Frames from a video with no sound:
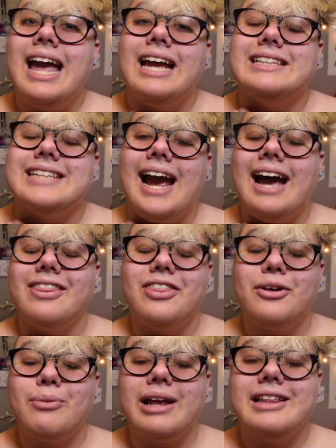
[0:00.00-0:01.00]
It's at
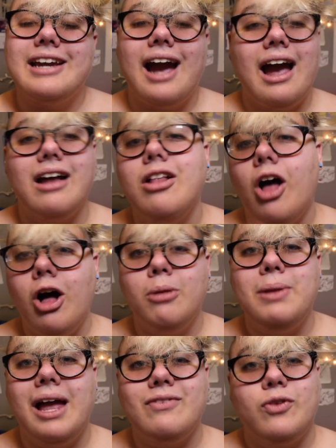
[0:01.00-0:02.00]
the Riley Kyle. All
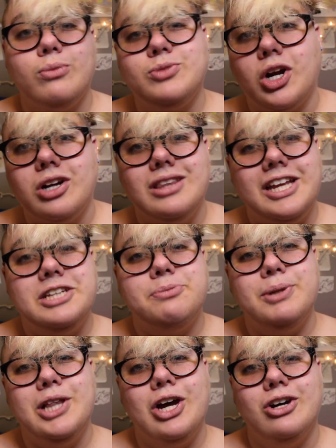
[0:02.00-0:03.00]
platforms are linked
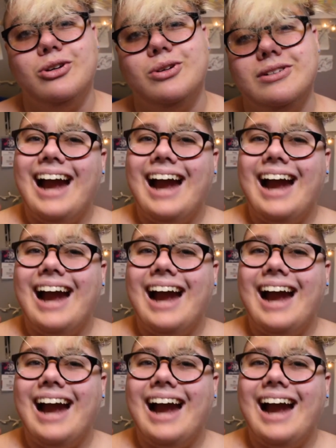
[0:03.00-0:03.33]
below.